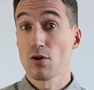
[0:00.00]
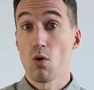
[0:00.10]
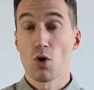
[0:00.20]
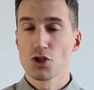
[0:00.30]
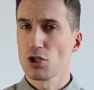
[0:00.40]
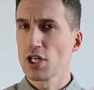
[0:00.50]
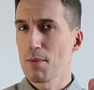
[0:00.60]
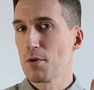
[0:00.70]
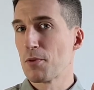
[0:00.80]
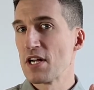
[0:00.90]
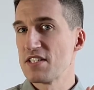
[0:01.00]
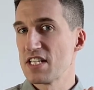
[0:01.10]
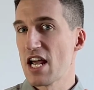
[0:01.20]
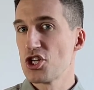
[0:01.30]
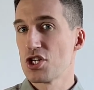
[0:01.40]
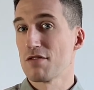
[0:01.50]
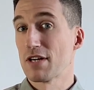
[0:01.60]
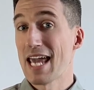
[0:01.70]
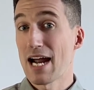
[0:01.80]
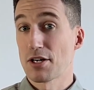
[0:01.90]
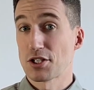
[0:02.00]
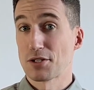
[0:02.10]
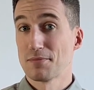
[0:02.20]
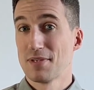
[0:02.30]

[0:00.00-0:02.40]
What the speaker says: or to look up the pronunciation of a character.